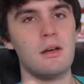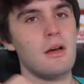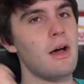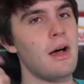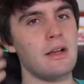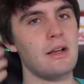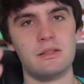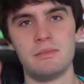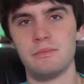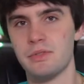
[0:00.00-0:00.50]

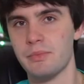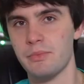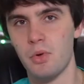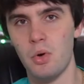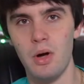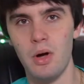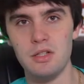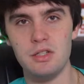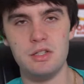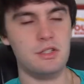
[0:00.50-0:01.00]
ask them some
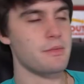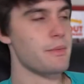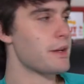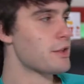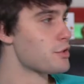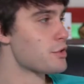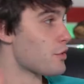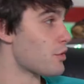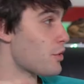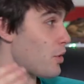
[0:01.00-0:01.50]
questions, make
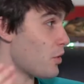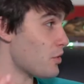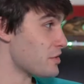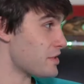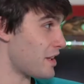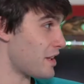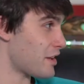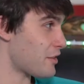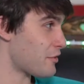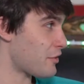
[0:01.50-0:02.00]
sure they're
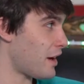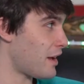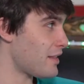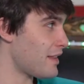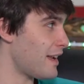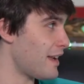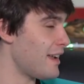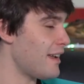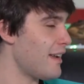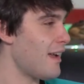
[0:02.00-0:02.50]
wholesaling
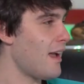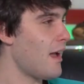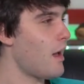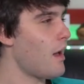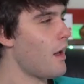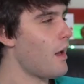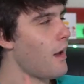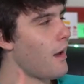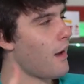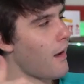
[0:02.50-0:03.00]
friendly,
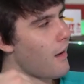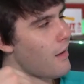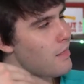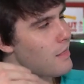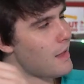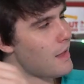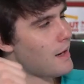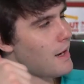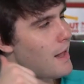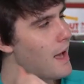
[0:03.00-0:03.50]

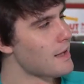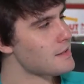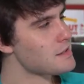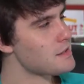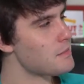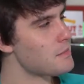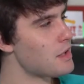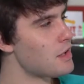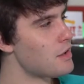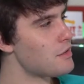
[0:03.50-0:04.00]
and then ask
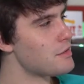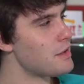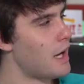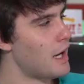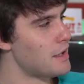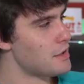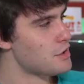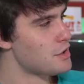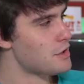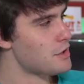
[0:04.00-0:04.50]
them a little
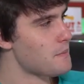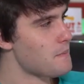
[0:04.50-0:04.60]
nudge.